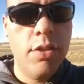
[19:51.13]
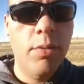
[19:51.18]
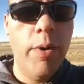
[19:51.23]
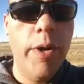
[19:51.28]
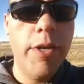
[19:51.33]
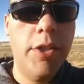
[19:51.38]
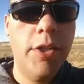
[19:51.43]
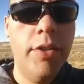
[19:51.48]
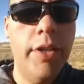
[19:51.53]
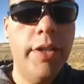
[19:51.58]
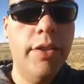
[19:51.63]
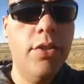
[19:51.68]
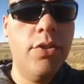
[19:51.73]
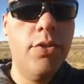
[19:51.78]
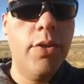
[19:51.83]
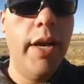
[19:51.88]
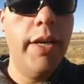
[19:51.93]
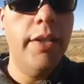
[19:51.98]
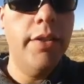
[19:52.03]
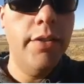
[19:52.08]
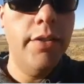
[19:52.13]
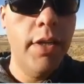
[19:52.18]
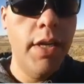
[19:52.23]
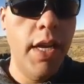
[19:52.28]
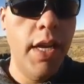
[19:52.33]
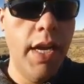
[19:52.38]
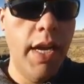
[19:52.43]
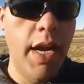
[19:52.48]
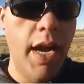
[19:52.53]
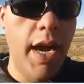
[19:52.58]
switch underneath the trailer,
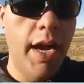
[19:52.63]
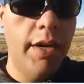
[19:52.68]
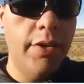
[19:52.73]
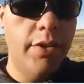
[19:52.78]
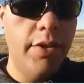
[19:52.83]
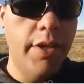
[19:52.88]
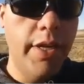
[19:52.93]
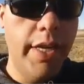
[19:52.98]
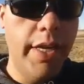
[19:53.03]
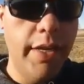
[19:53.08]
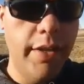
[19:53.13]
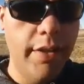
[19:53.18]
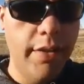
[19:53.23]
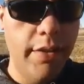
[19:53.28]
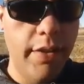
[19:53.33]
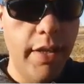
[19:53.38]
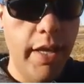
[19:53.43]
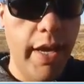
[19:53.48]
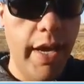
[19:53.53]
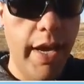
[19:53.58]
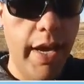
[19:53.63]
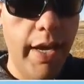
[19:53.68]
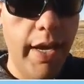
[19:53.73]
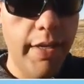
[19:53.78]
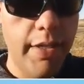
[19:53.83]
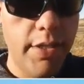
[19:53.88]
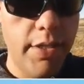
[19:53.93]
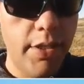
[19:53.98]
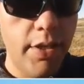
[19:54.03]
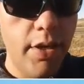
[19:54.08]
underneath
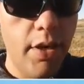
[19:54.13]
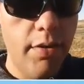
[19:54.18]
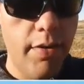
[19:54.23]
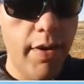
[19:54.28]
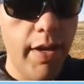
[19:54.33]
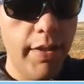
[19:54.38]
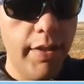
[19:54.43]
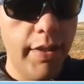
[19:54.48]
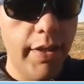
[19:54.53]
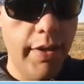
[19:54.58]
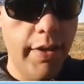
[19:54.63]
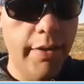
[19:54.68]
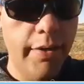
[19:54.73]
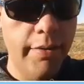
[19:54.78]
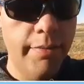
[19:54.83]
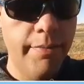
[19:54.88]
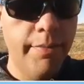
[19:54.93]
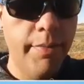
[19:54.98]
that skirt right there.